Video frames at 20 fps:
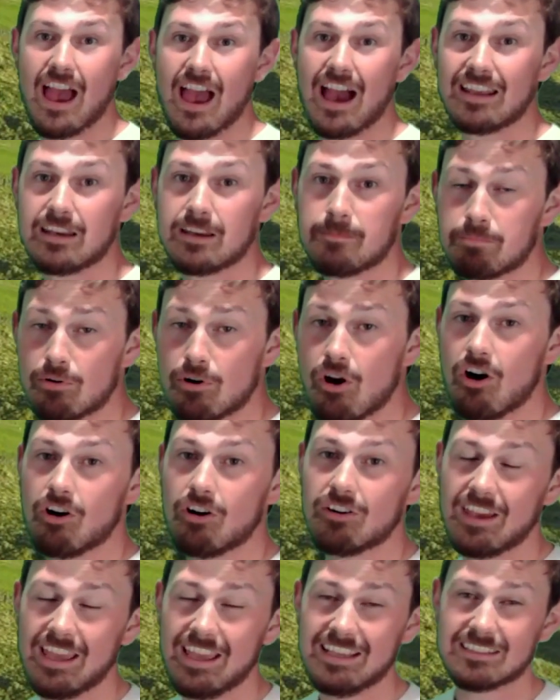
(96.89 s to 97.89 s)
And a
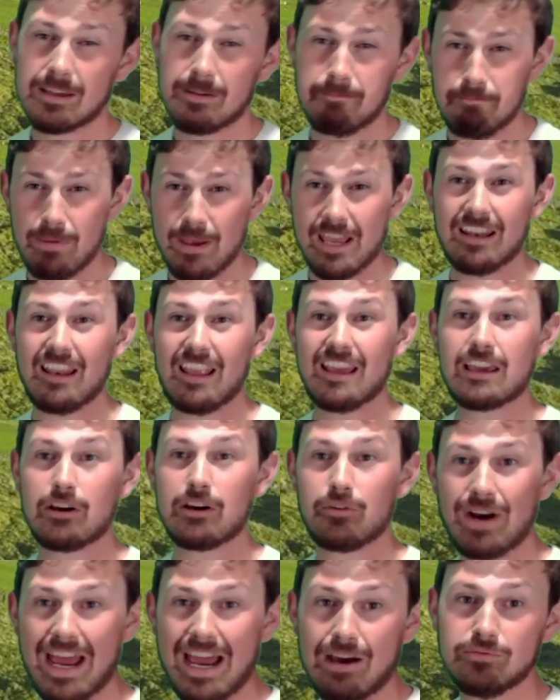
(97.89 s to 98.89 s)
broch is a bit like
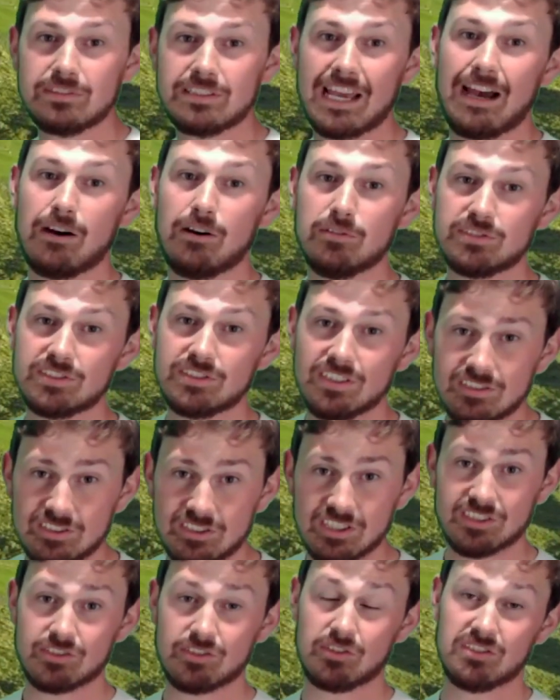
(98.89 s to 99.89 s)
a roundhouse,
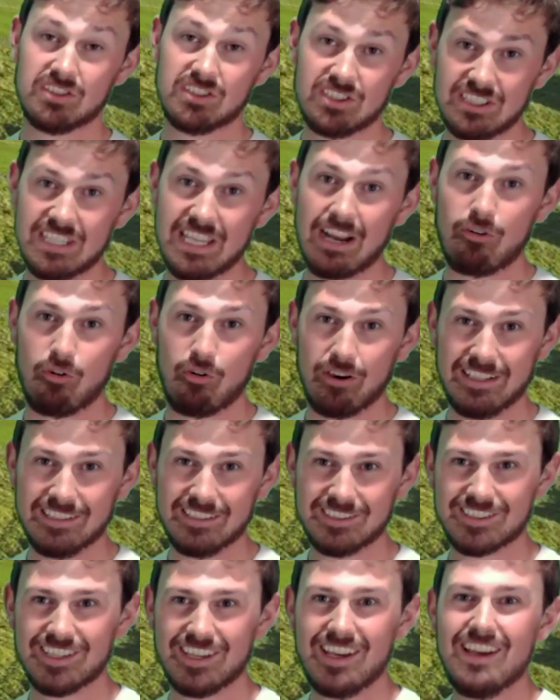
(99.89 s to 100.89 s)
just on
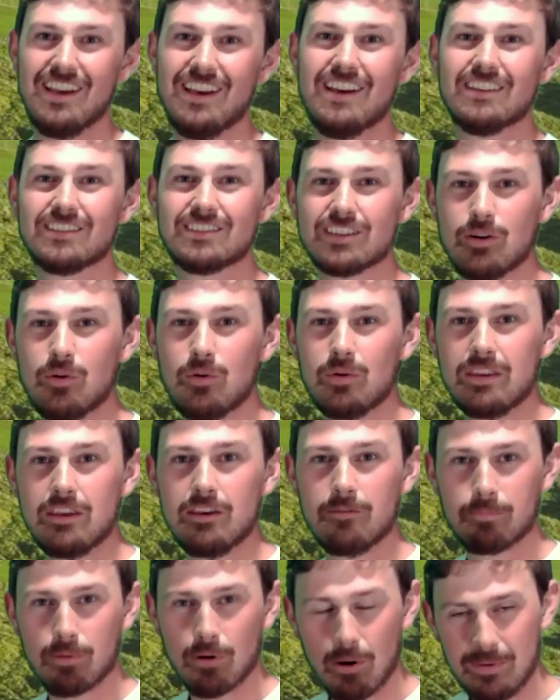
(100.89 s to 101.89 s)
steroids. So
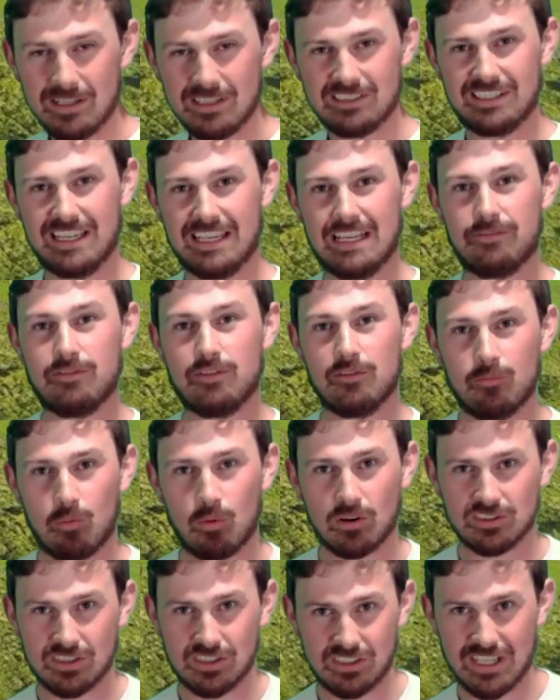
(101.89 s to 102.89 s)
you've probably seen, if you've
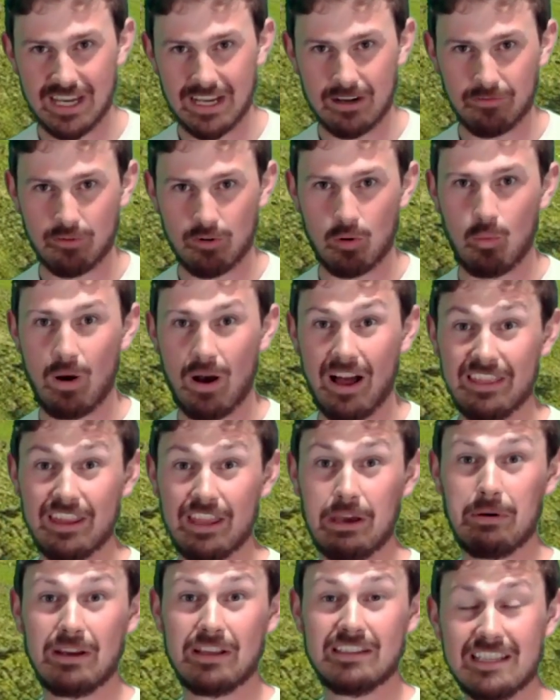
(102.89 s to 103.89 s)
watched the channel for a while
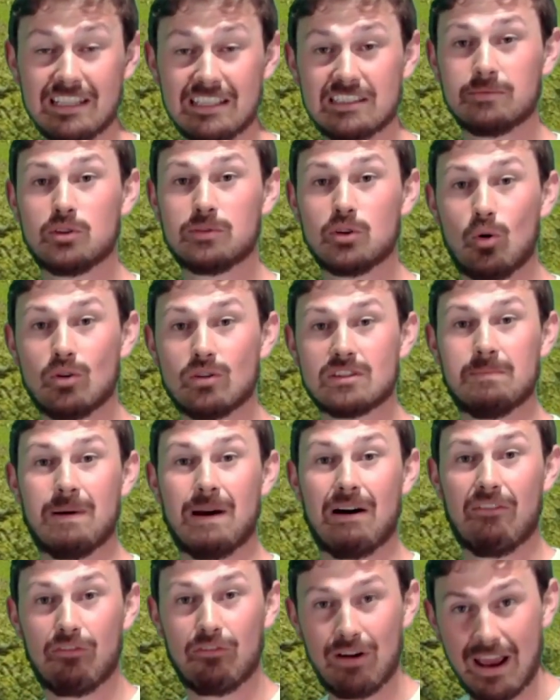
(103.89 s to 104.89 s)
now, I did some talks
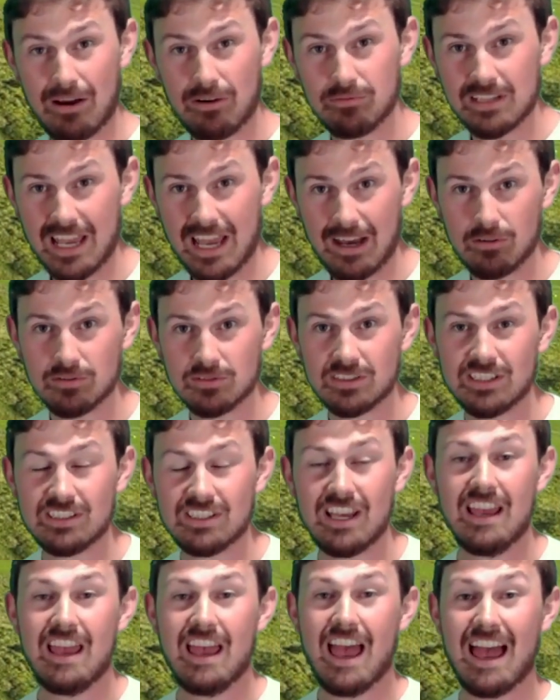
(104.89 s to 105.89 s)
about
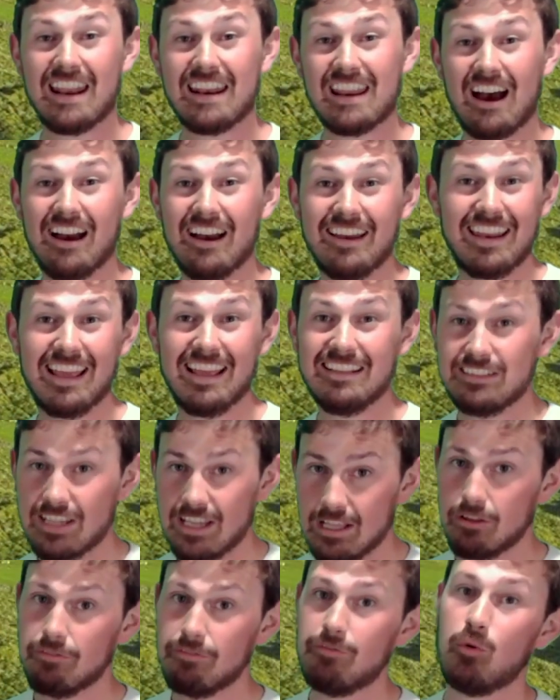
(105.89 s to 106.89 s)
roundhouses and Iron Age
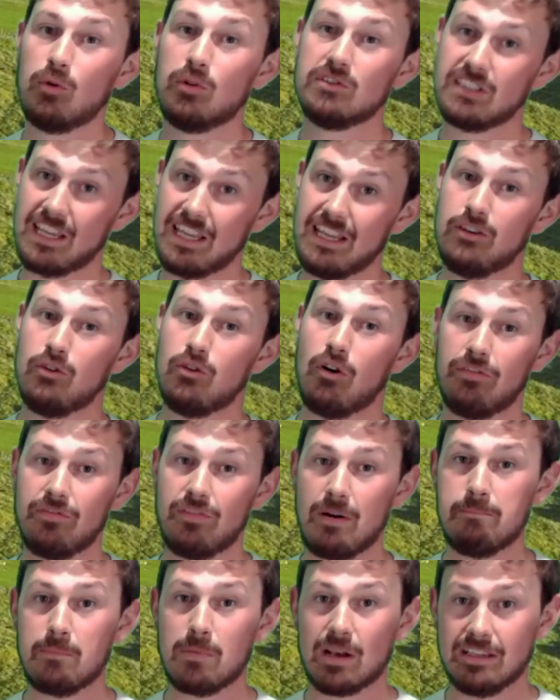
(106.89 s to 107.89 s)
hill forts in
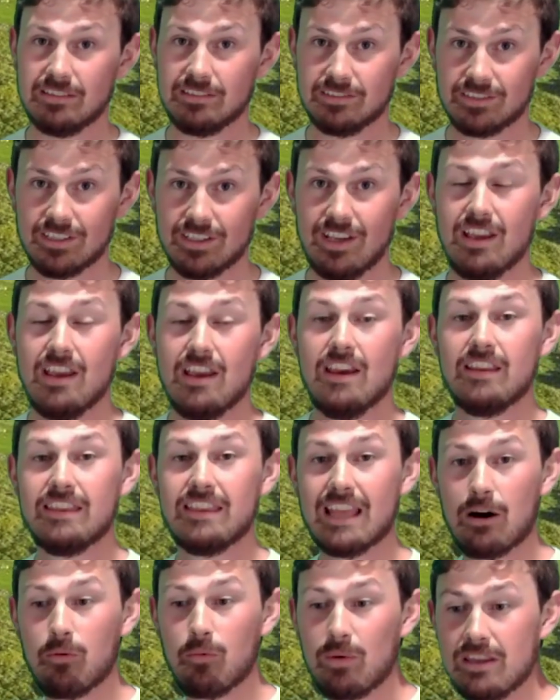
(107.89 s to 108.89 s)
Northumberland.
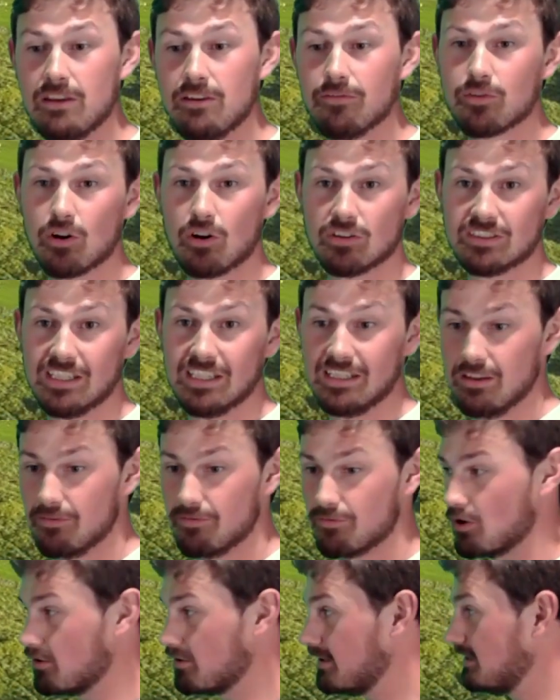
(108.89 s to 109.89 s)
Now, when you've got it,
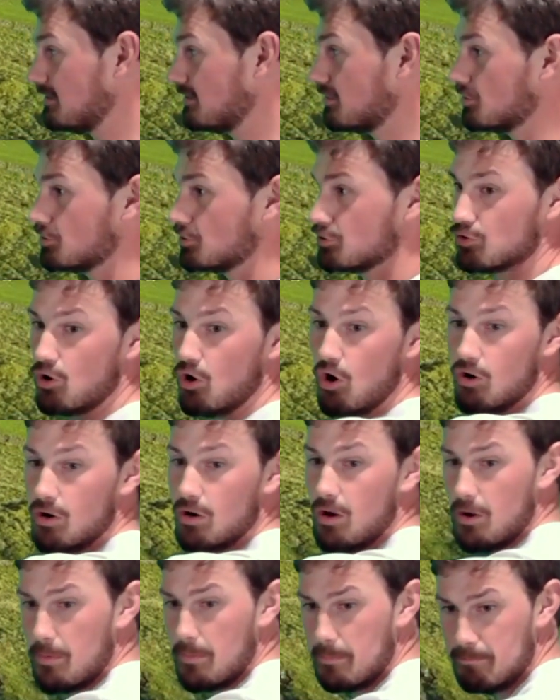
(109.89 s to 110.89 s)
you've got this
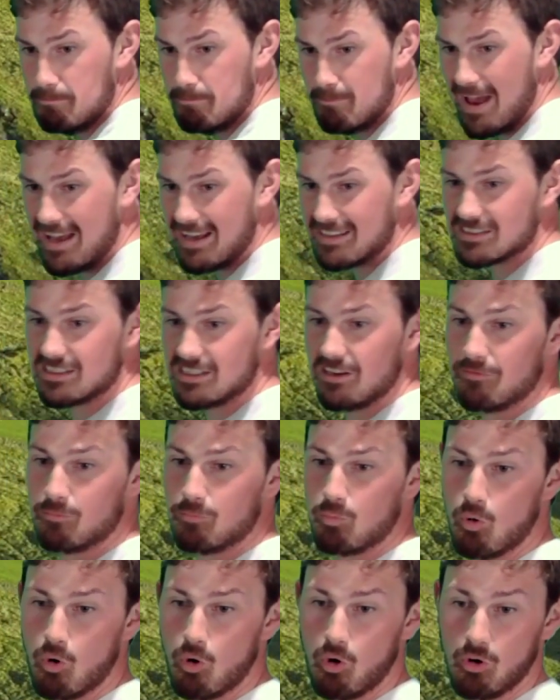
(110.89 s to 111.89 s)
strong,
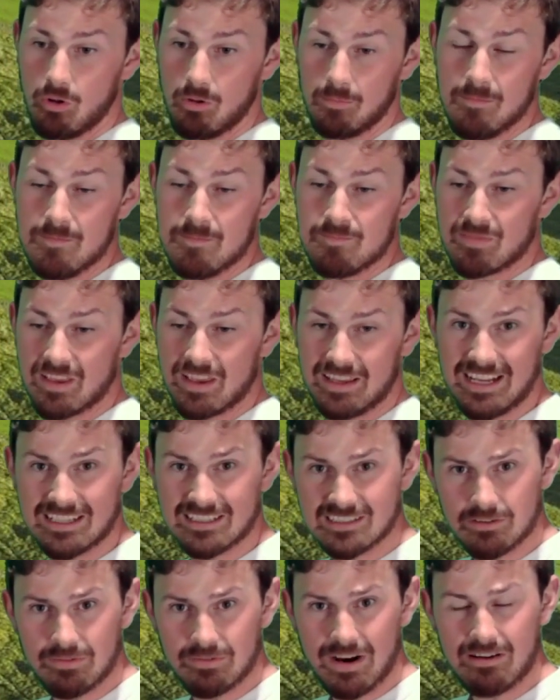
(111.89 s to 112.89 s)
massive wall, and
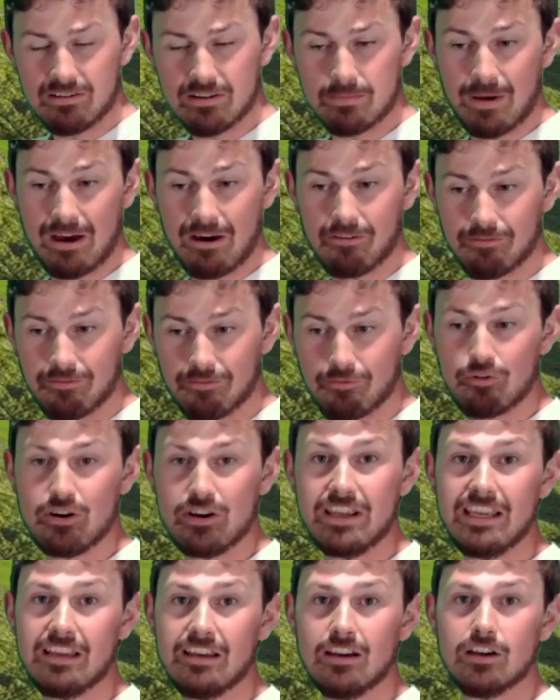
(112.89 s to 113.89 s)
that's around about
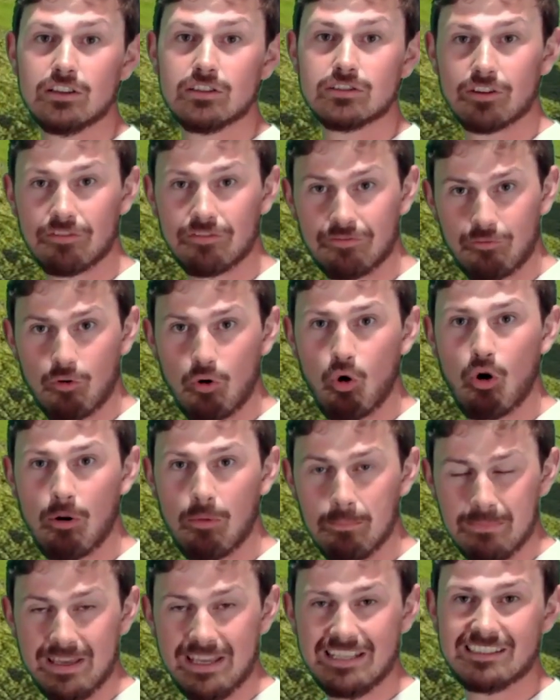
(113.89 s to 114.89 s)
3 to
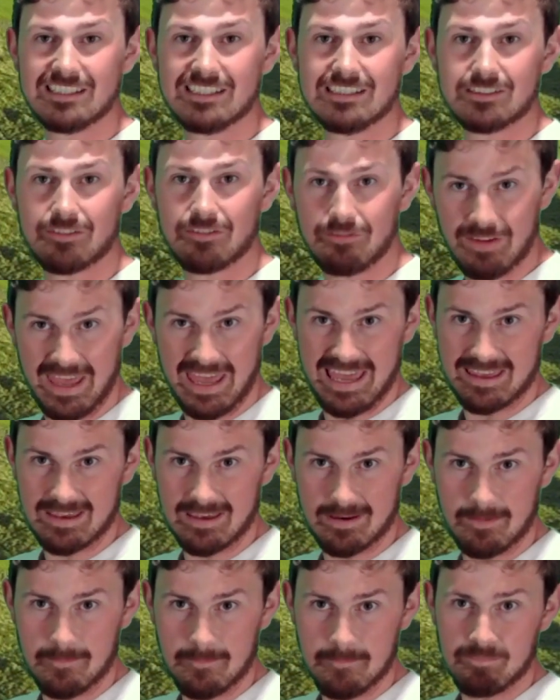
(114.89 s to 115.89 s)
4 meters
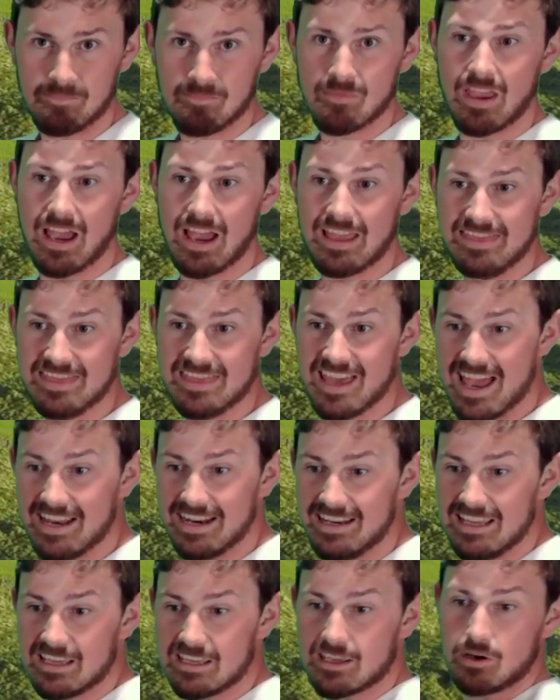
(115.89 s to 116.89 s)
thick. And
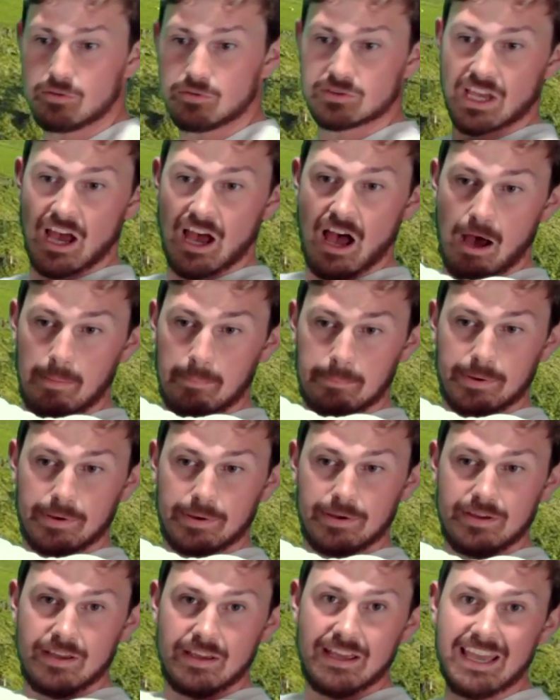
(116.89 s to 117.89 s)
then it goes
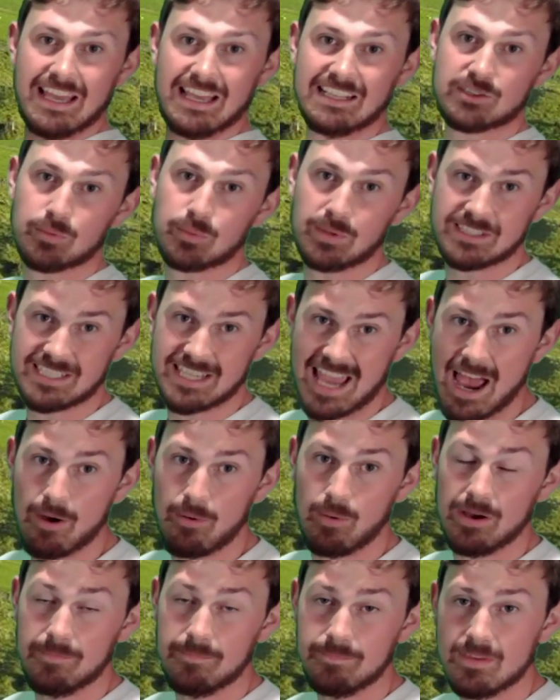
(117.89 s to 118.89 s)
up into a
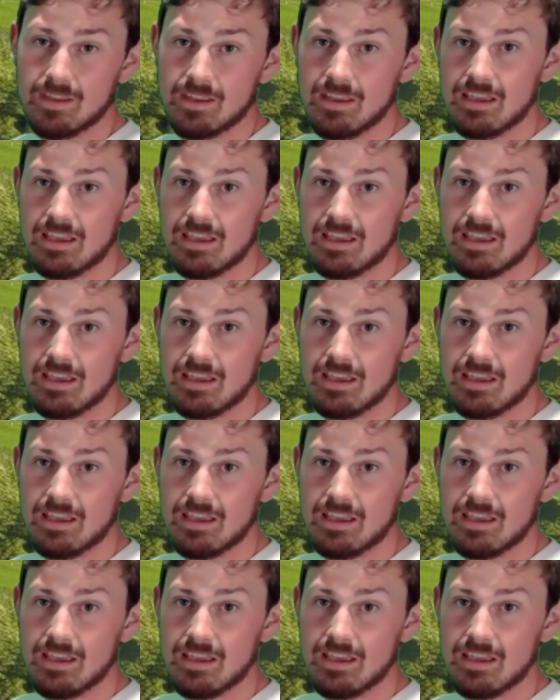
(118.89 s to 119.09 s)
tower.